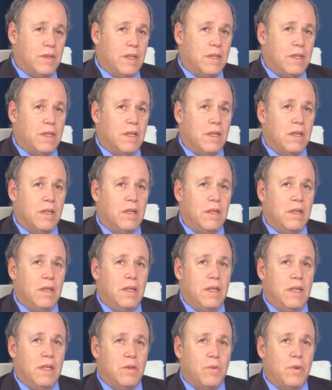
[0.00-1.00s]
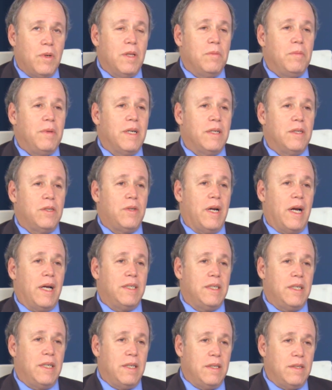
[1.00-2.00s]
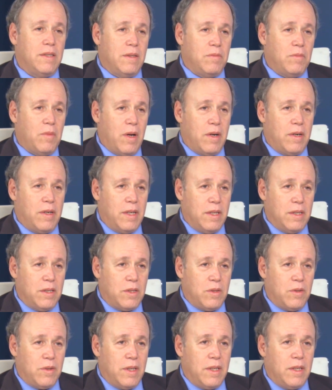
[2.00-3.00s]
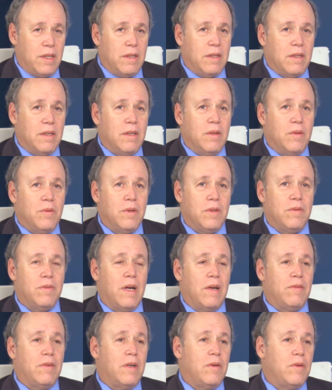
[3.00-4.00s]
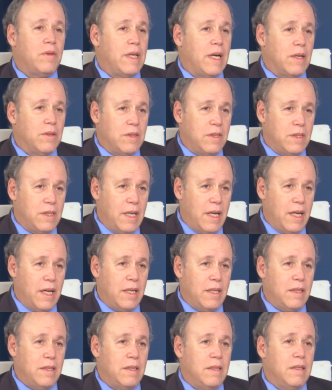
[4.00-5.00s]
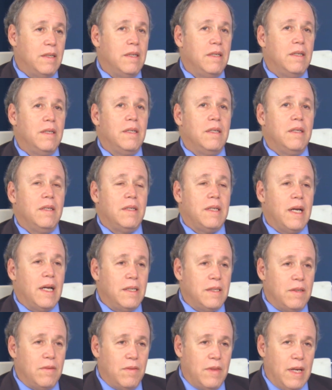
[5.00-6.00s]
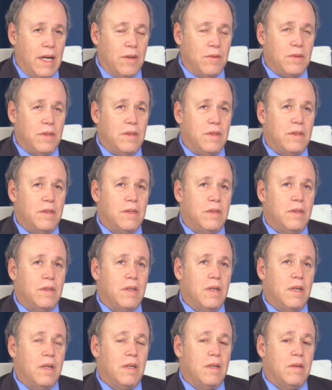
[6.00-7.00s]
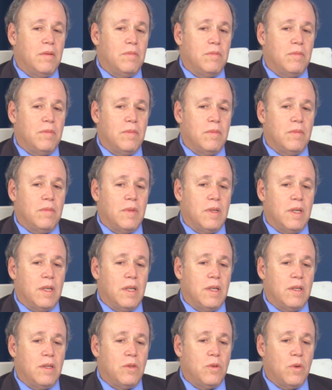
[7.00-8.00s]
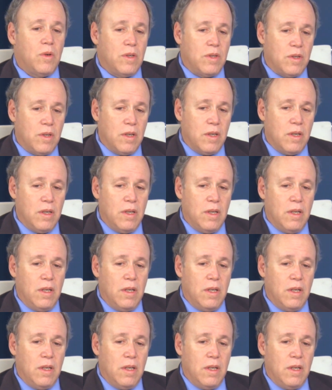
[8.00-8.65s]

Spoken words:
It's one of the biggest tragedies in modern history, with 500,000 dead and tens and thousands tortured.